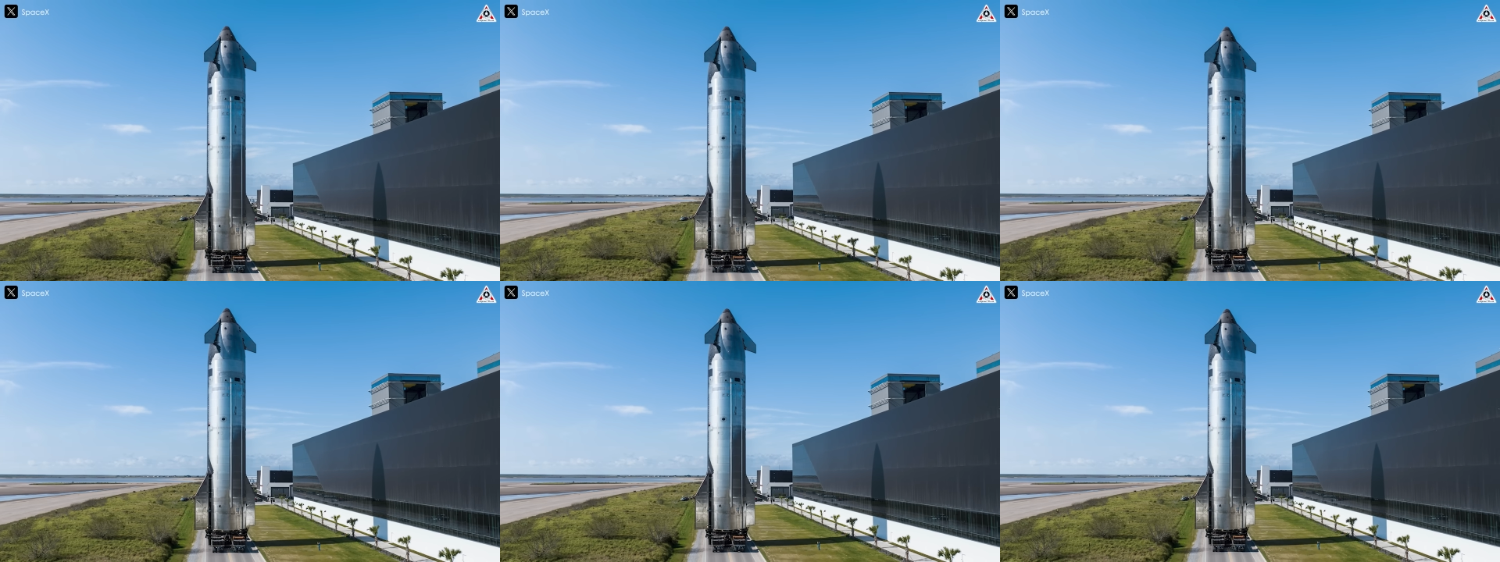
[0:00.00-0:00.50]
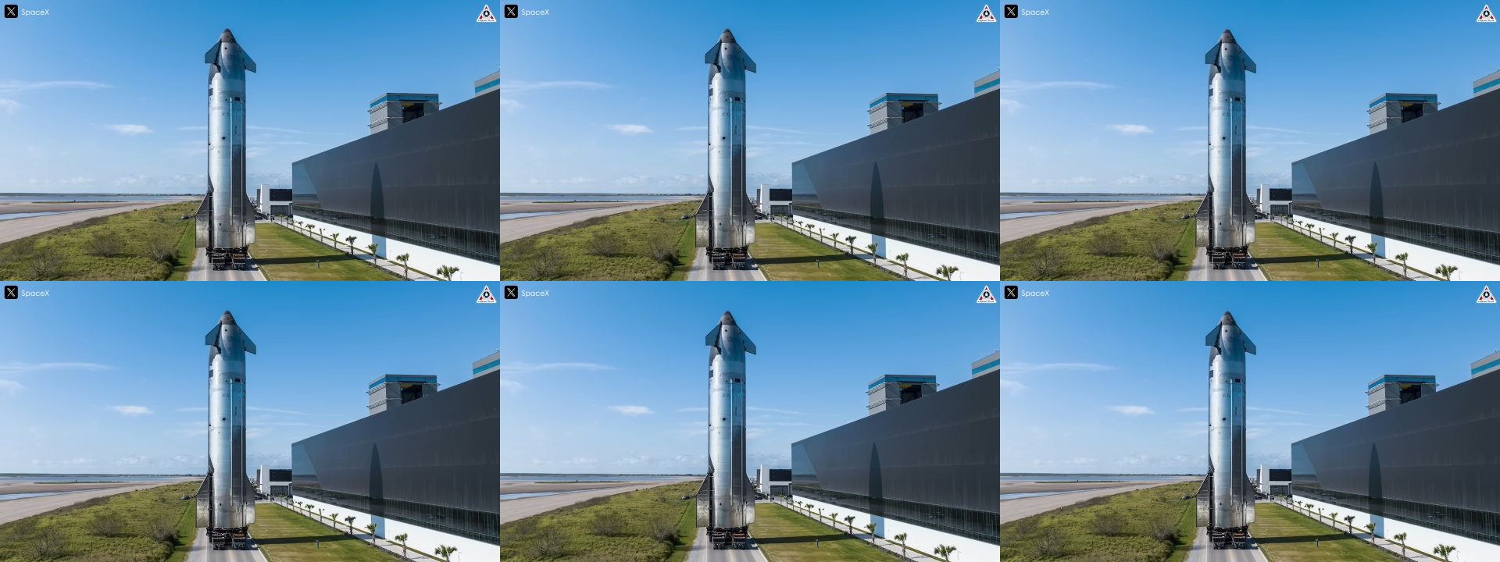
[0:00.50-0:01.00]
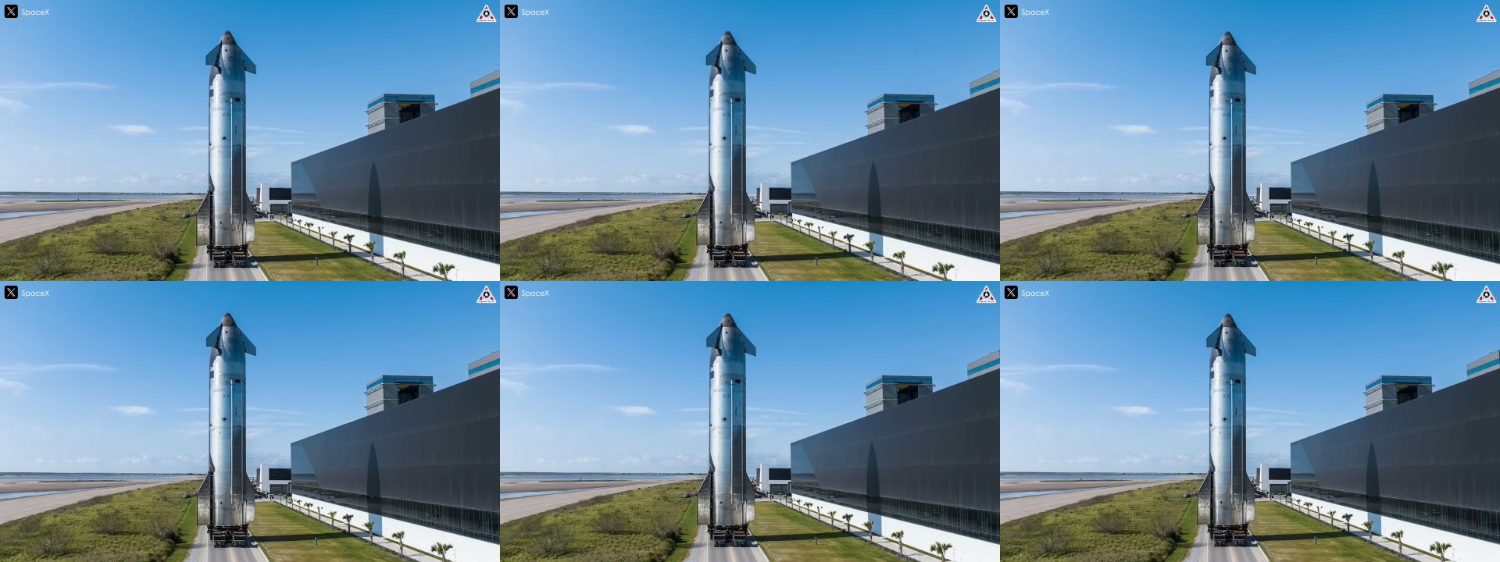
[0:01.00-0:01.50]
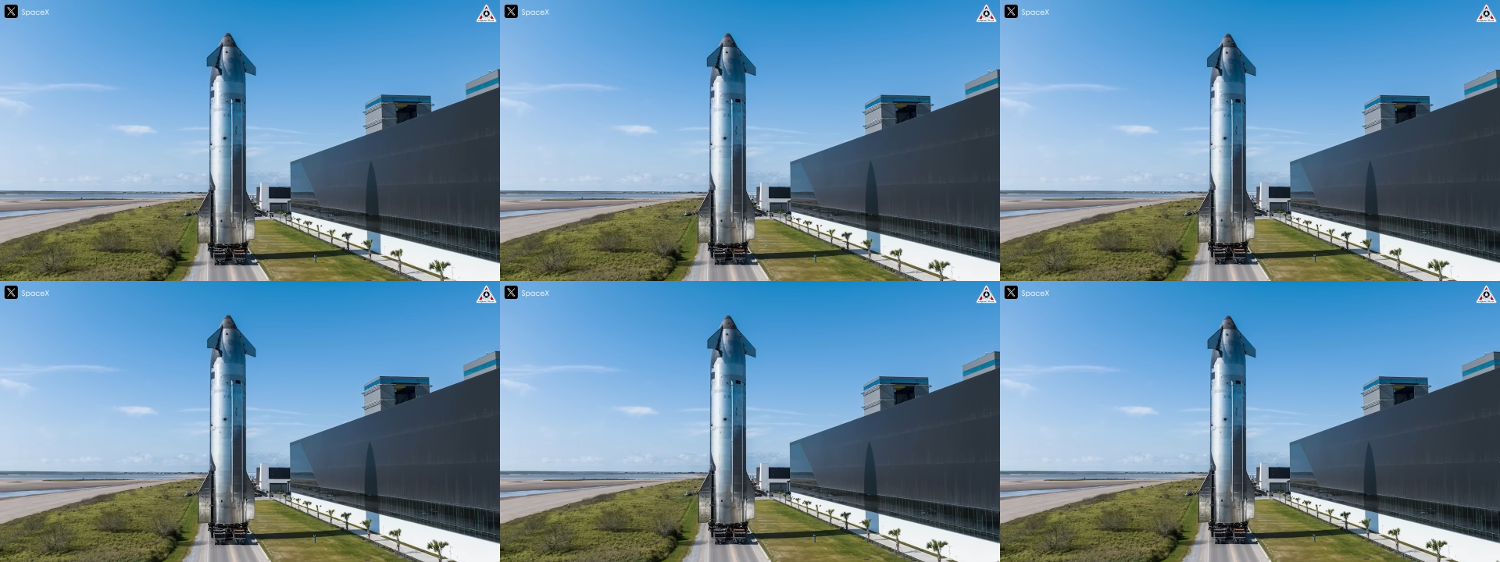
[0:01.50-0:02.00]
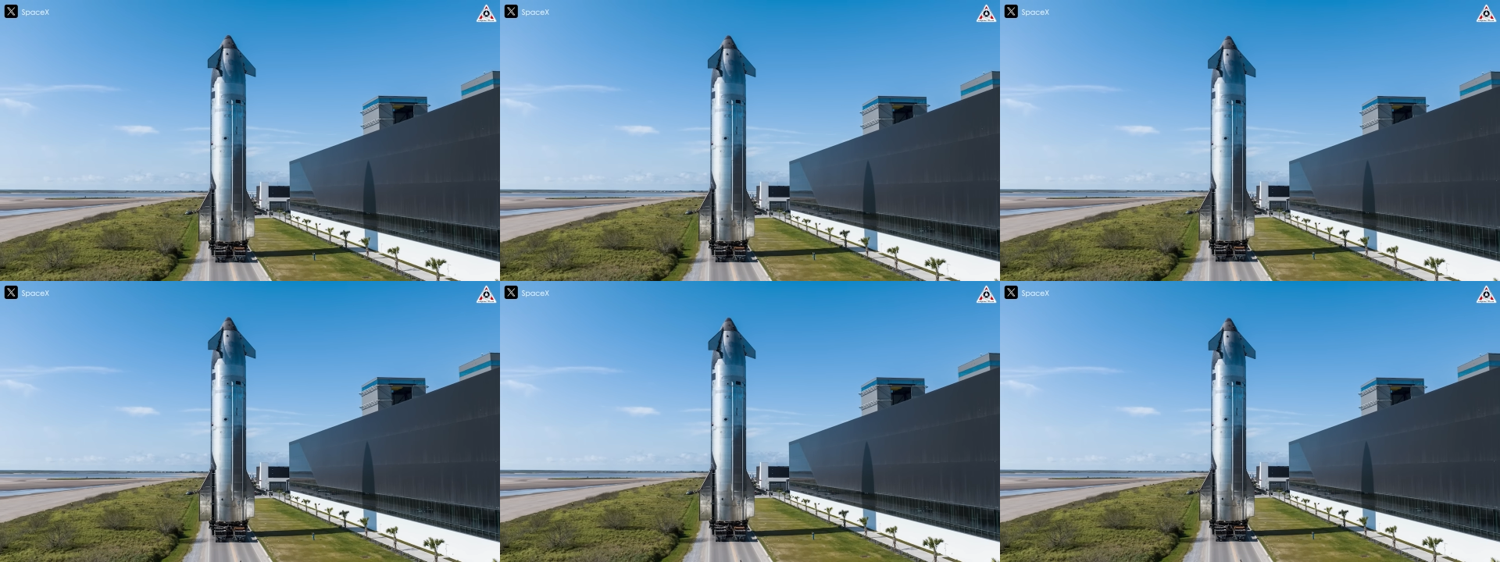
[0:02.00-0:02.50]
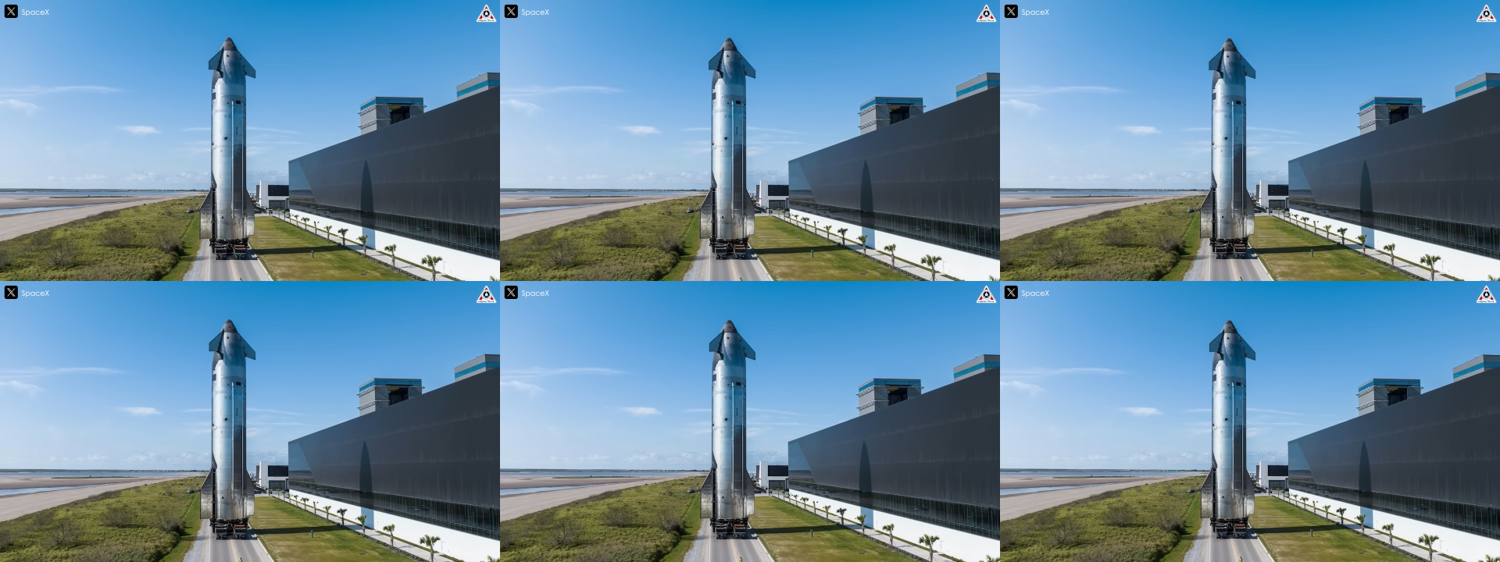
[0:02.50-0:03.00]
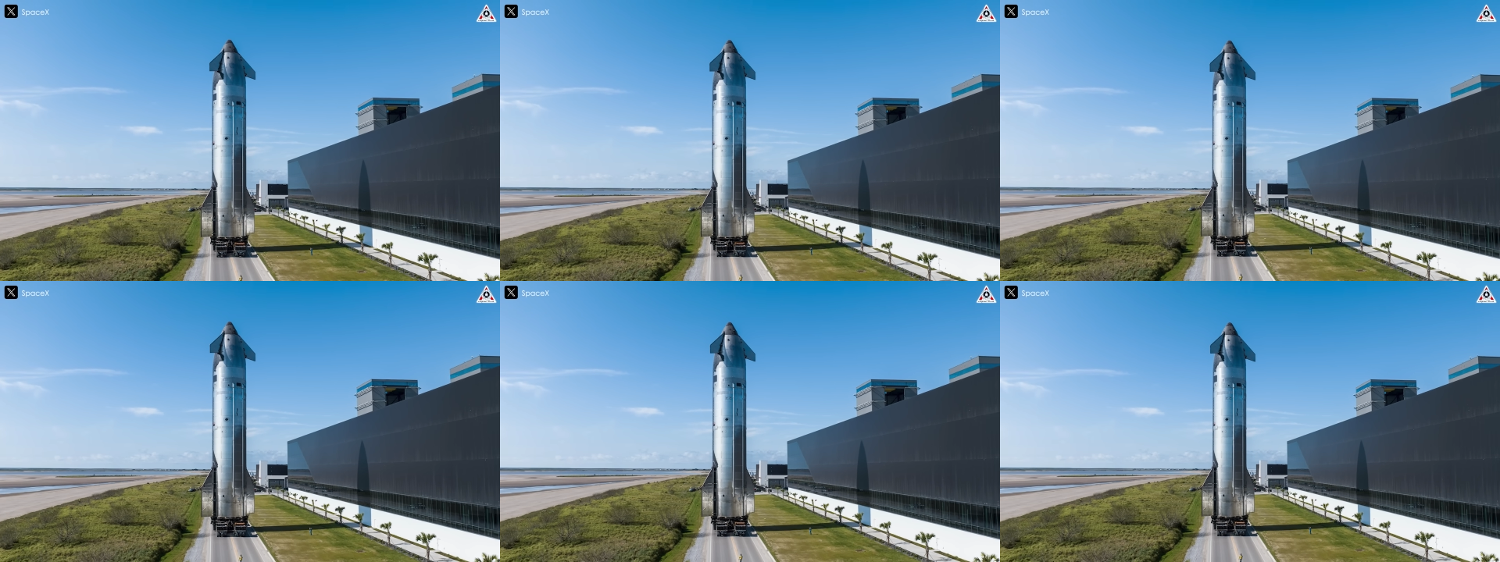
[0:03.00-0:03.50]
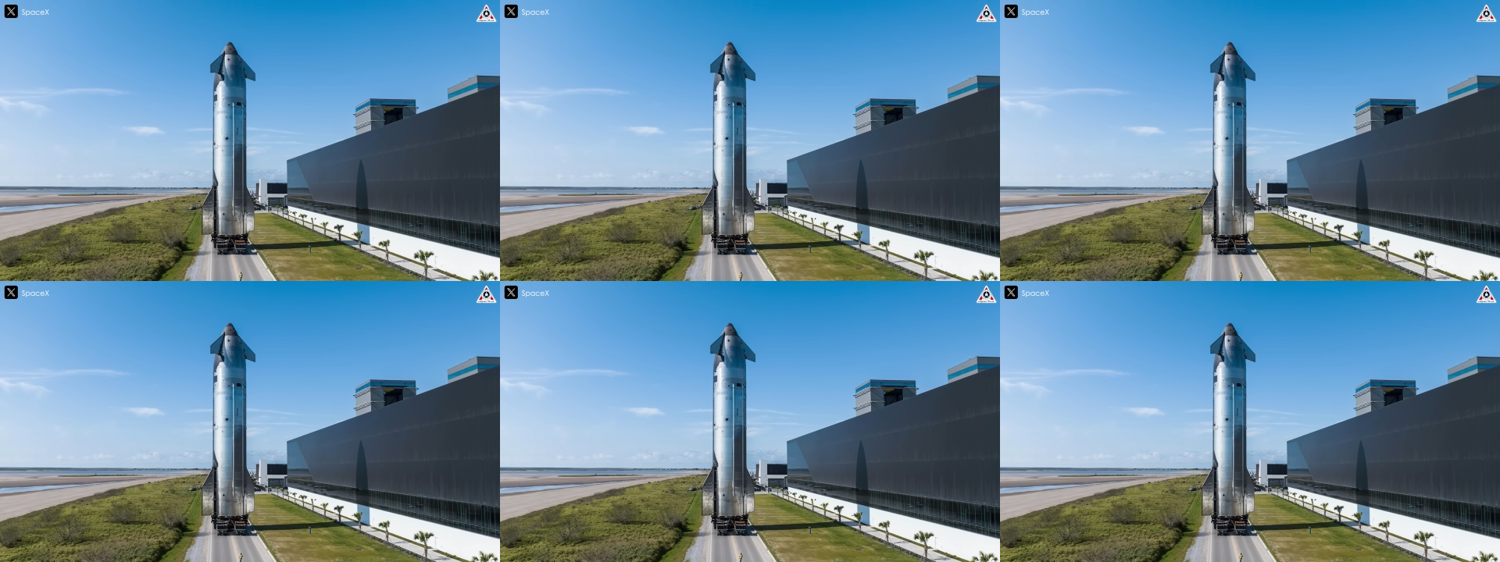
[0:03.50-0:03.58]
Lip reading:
[unreadable: no face in view]